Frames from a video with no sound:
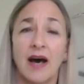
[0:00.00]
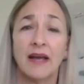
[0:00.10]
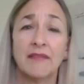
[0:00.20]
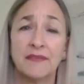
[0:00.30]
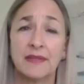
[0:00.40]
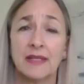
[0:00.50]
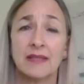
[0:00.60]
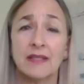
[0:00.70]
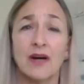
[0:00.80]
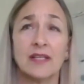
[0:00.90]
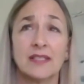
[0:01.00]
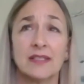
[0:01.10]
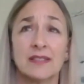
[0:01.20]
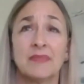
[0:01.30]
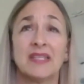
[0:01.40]
I feel like the
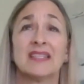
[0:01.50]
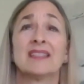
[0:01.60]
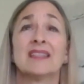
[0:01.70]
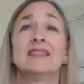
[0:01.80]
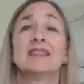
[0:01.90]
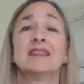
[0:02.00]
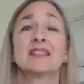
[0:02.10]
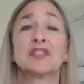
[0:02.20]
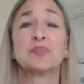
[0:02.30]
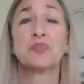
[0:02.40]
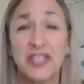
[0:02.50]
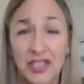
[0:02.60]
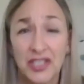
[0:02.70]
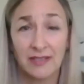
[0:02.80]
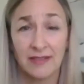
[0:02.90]
autism is an
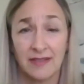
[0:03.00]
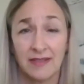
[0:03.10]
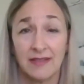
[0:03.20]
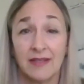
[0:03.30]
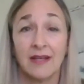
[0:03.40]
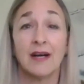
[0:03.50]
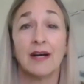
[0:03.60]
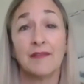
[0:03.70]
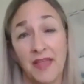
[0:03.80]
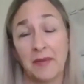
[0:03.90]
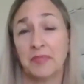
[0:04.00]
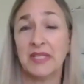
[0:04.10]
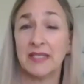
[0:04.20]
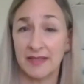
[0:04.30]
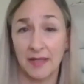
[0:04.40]
expression of that
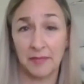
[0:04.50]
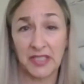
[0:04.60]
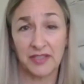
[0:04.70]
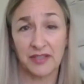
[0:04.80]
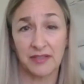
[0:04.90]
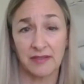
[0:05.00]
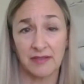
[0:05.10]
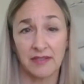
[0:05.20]
being damaged.